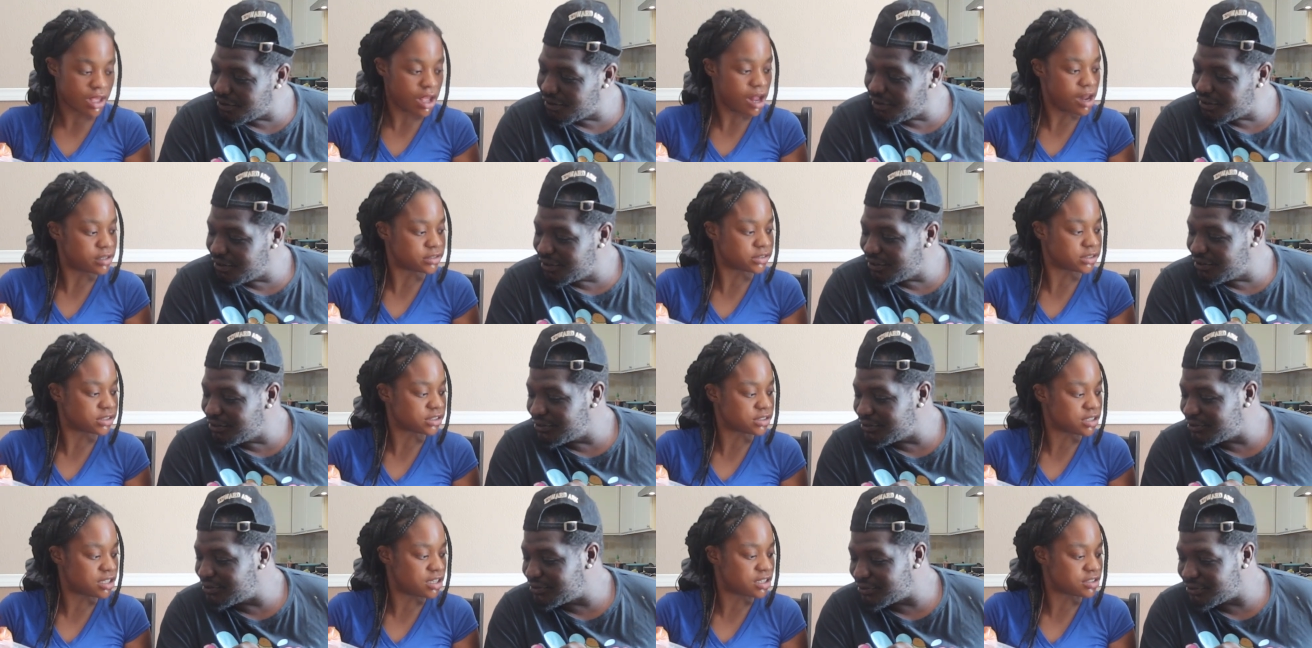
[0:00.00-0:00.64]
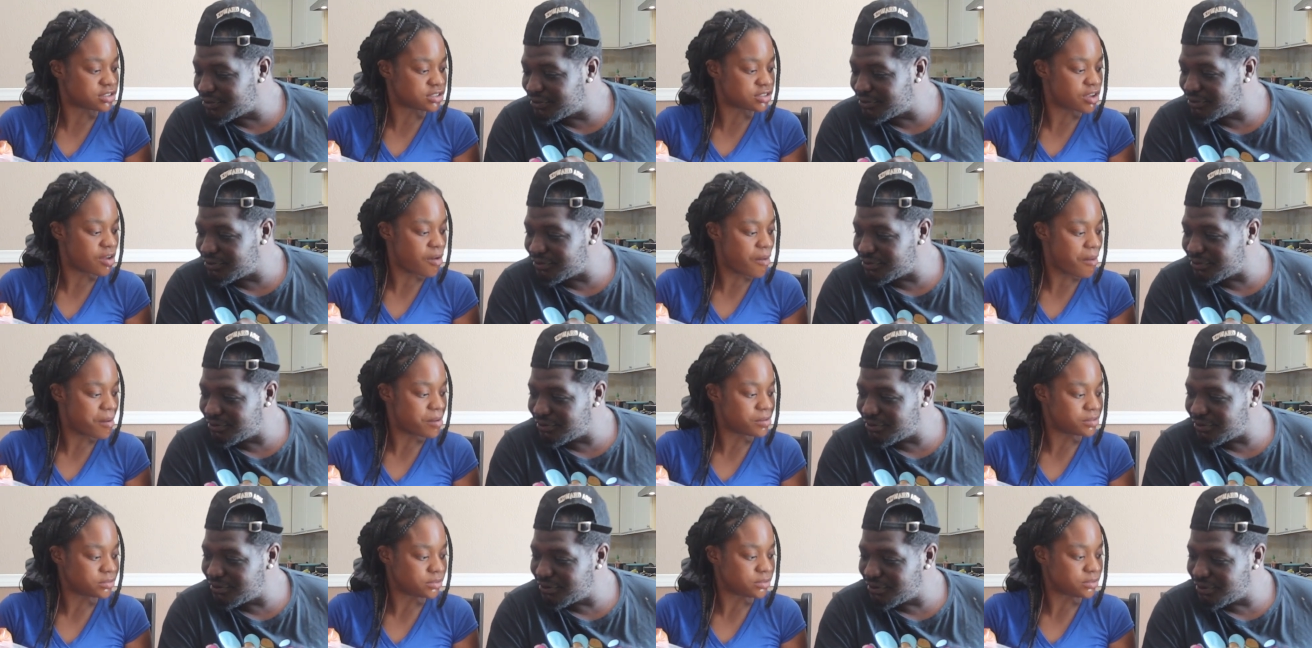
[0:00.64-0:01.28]
Speaker 1: and the cluster.
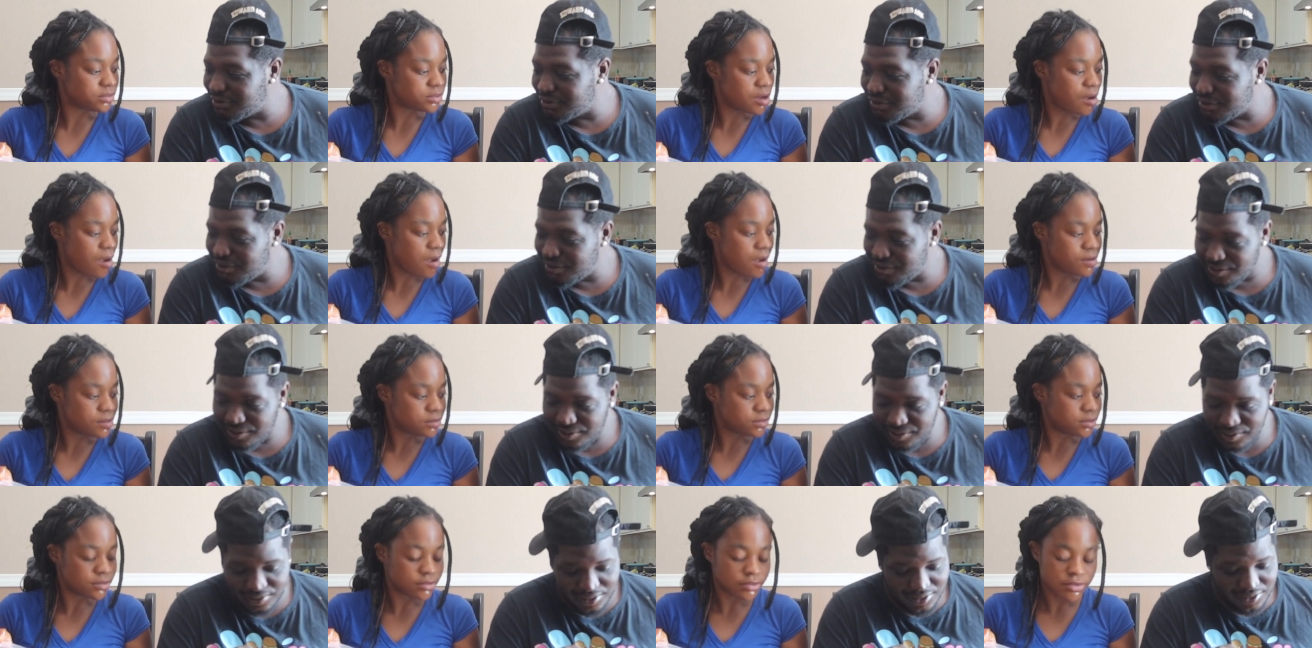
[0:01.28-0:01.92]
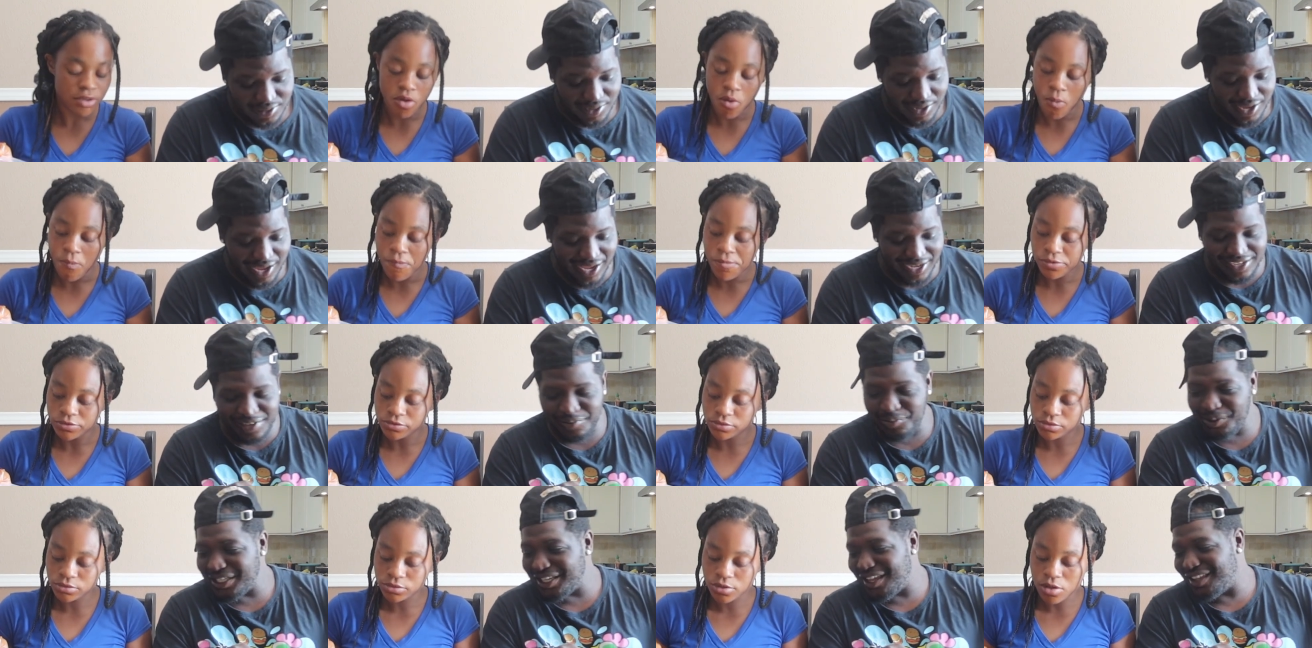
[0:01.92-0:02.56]

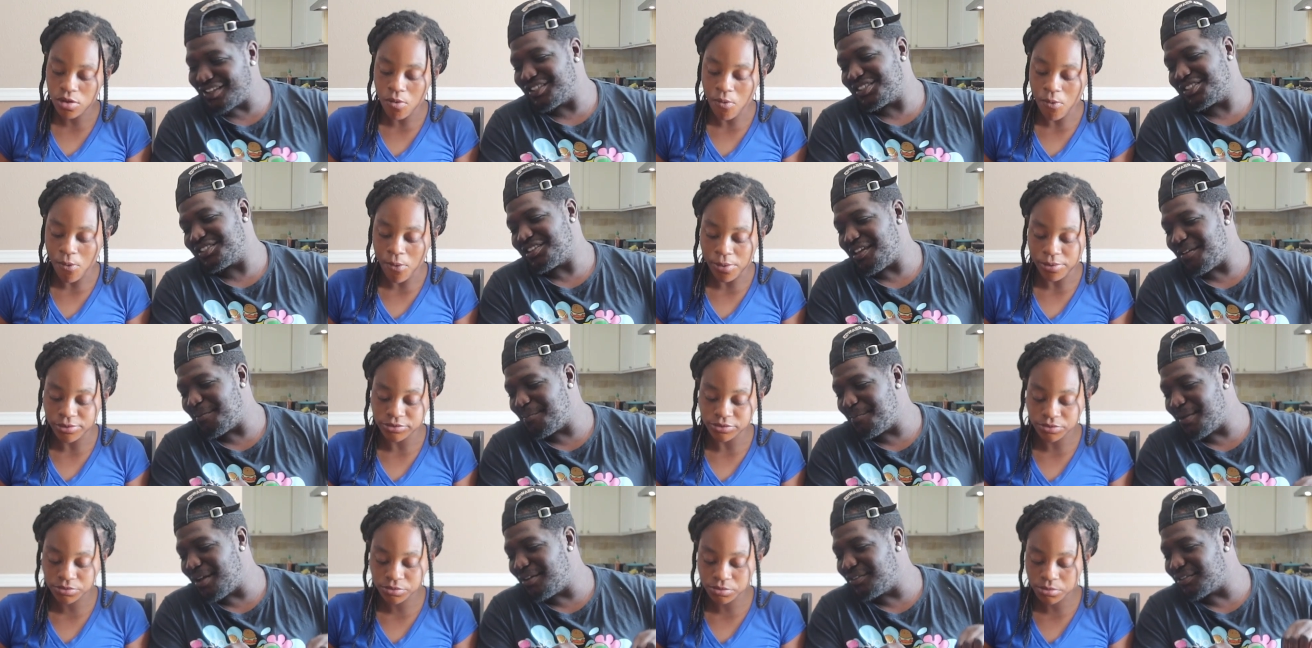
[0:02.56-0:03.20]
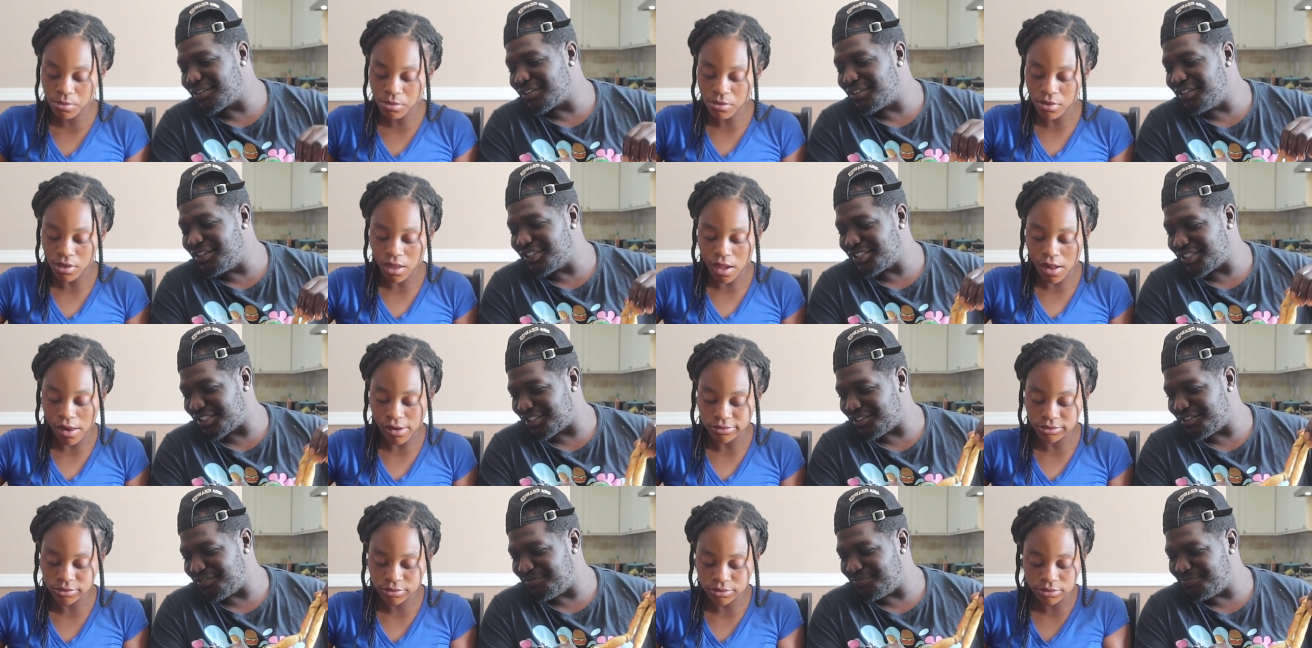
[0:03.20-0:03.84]
Speaker 2: I got. we got the same amount of
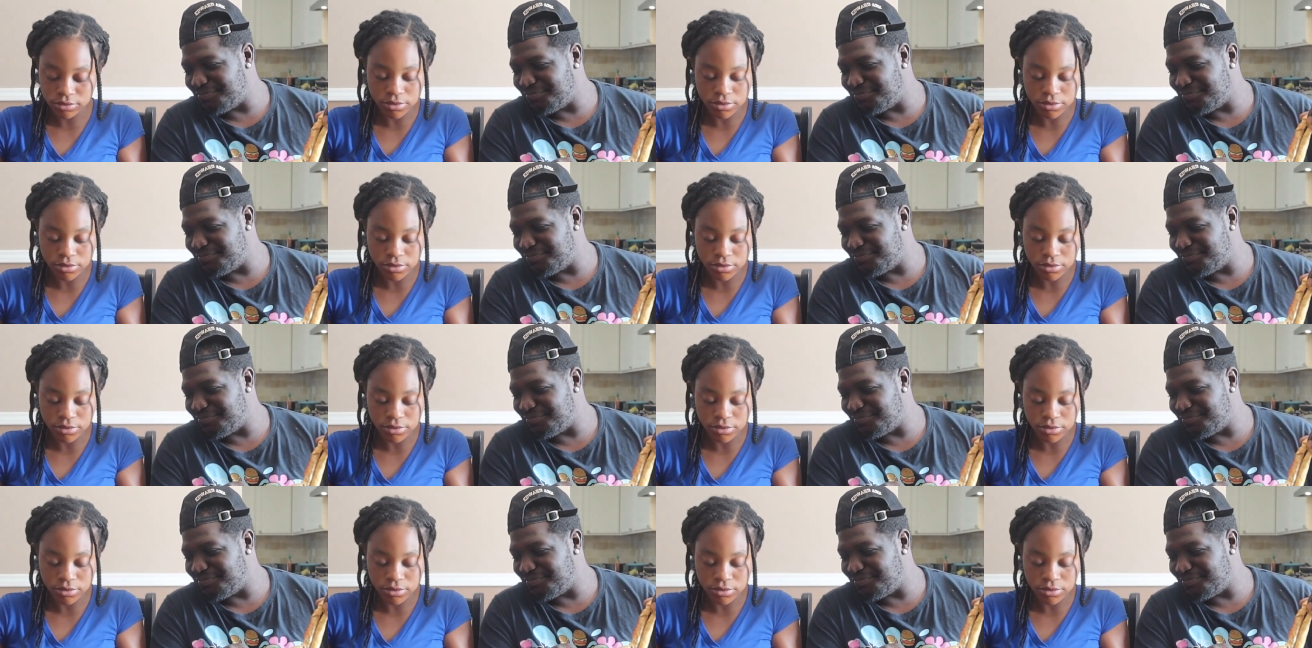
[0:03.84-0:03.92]
cluster.